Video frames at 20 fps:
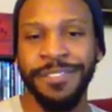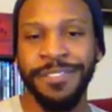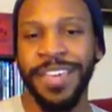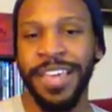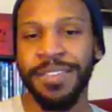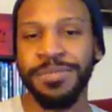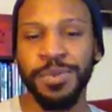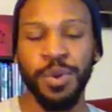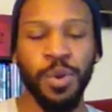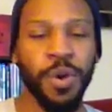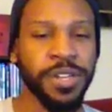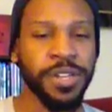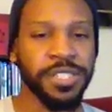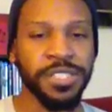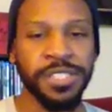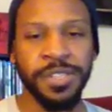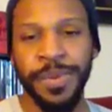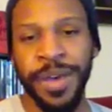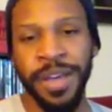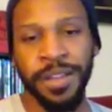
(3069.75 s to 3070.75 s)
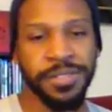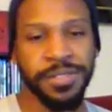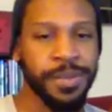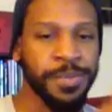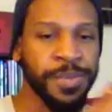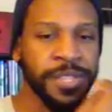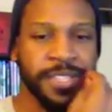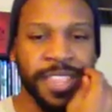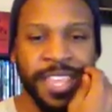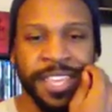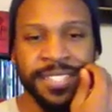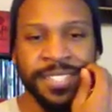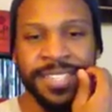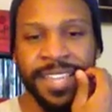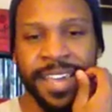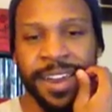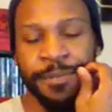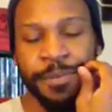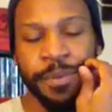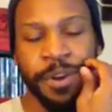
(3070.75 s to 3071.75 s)
you have some questions about some of the things
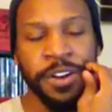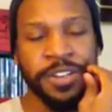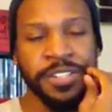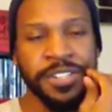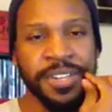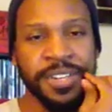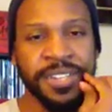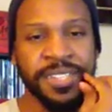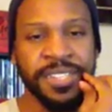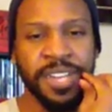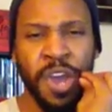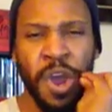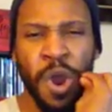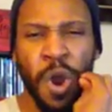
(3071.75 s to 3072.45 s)
that I've purchased,